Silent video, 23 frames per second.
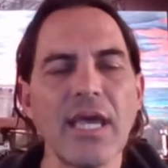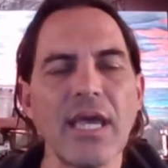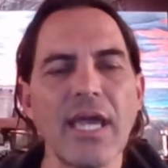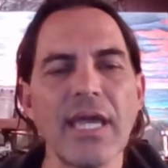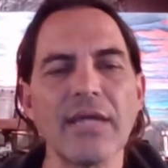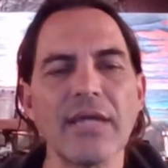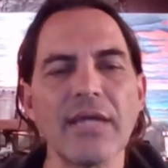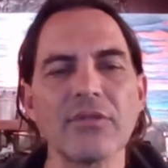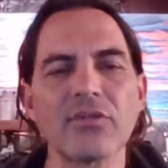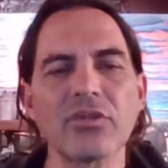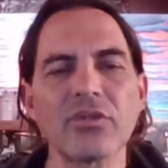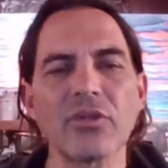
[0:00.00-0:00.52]

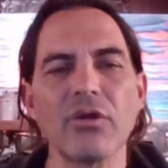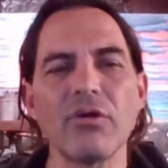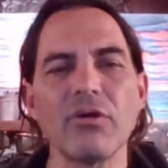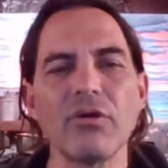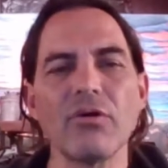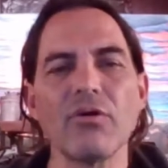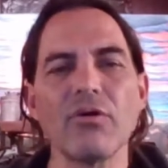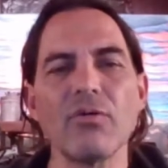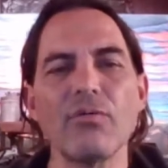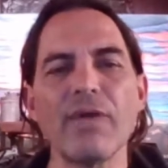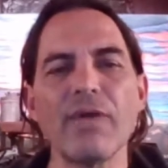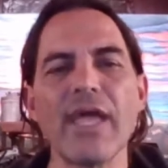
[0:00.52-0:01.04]
And
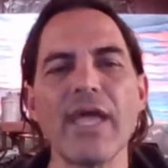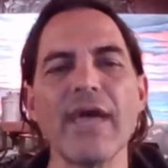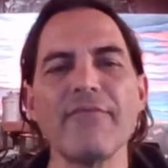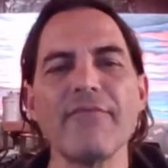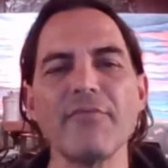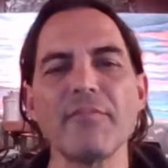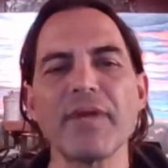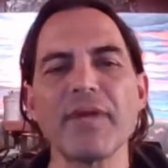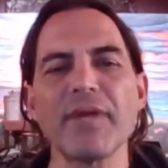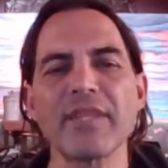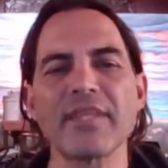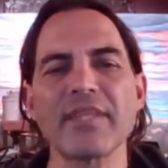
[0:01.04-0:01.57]
so we have a
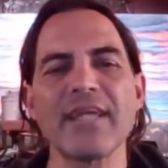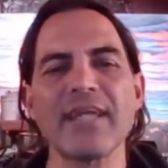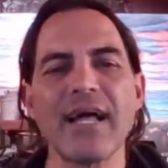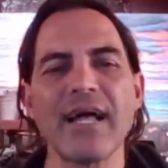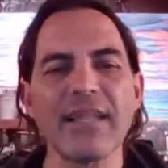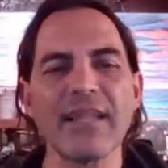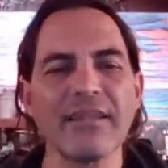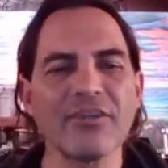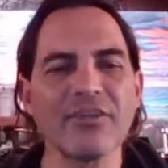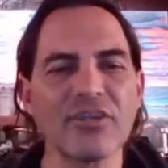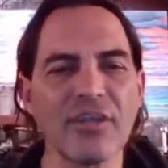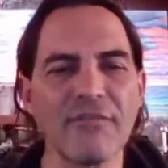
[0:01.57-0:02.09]

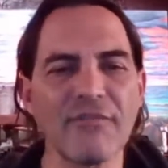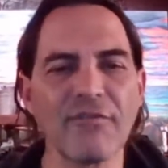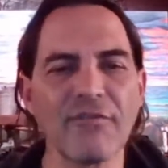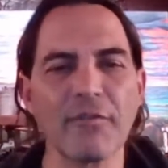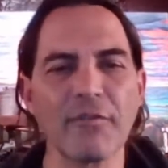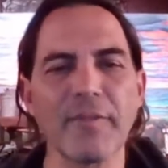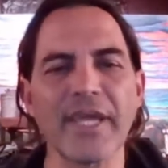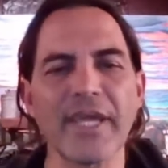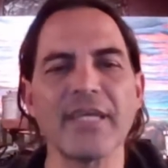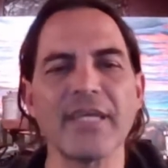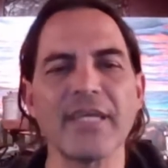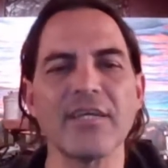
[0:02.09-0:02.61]
methodology for
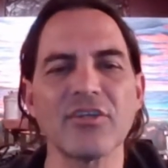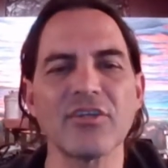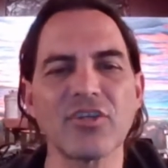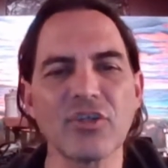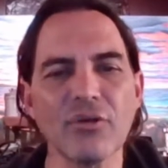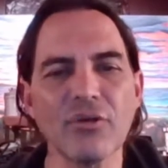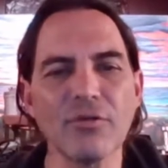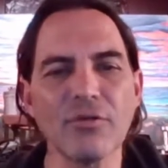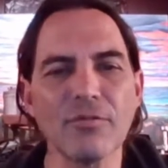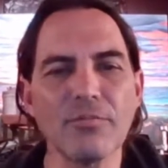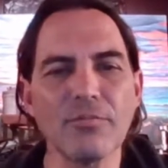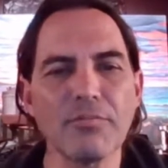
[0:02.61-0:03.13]
making
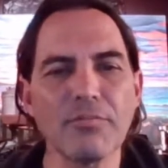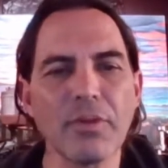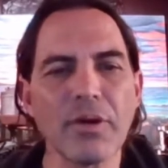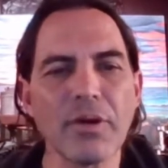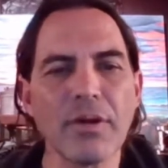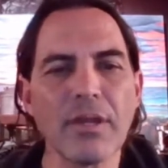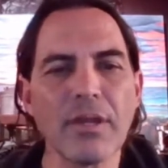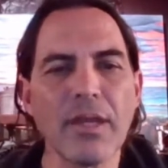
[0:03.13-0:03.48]
soup,